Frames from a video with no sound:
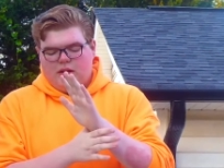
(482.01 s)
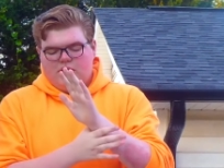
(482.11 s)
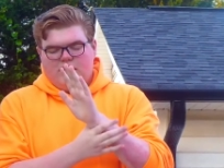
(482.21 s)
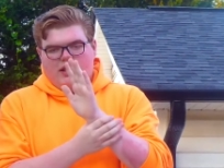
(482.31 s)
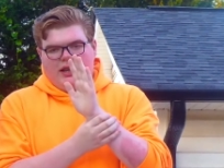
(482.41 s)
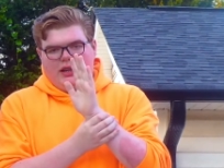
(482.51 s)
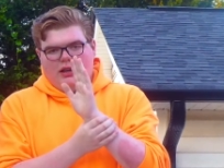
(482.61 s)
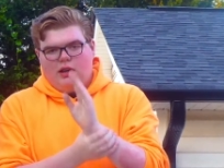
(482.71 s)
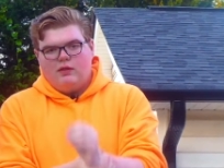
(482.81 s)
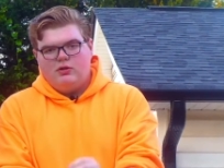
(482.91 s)
but to say that he
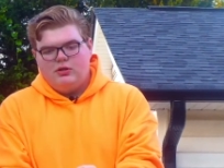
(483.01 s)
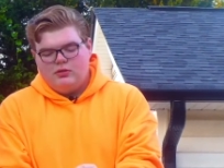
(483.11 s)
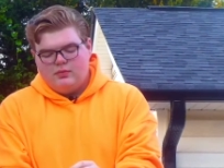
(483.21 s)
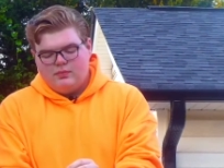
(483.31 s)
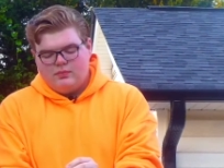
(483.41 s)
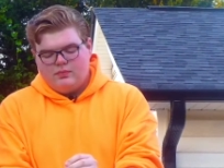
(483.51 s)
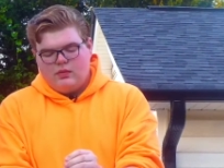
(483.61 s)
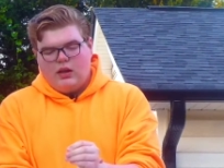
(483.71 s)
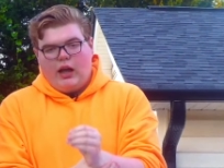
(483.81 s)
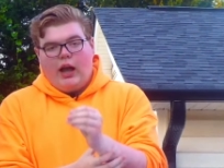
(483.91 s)
loves you
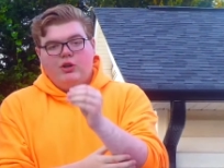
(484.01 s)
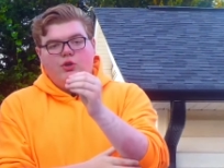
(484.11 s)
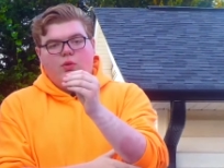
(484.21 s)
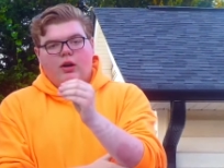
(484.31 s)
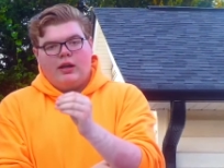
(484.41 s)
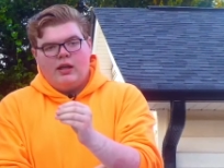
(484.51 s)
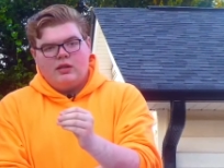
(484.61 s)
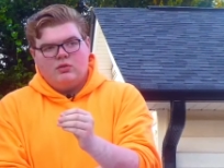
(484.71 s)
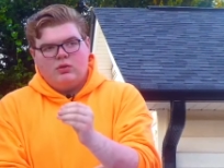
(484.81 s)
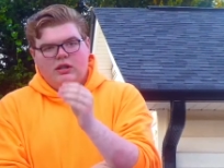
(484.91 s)
and you are
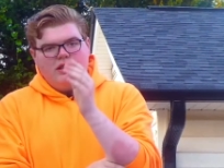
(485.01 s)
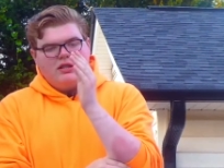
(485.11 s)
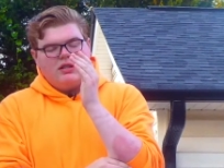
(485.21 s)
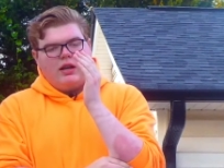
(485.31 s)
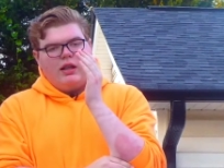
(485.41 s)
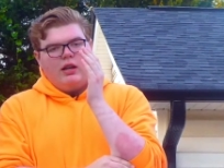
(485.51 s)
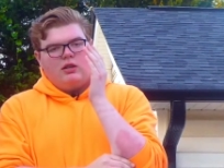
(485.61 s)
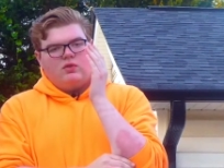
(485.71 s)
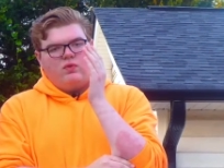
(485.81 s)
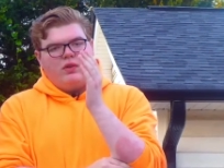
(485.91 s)
his. When he said, It
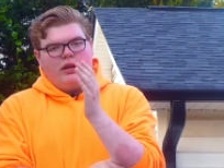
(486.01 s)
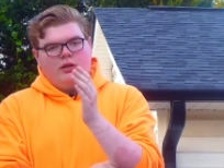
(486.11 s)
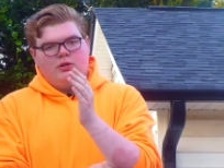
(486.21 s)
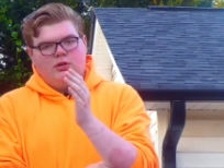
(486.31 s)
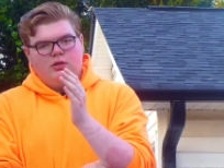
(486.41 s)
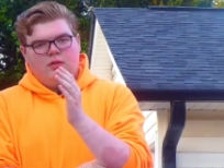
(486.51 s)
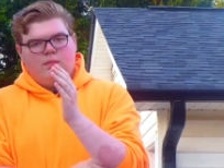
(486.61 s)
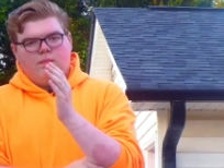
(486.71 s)
is finished,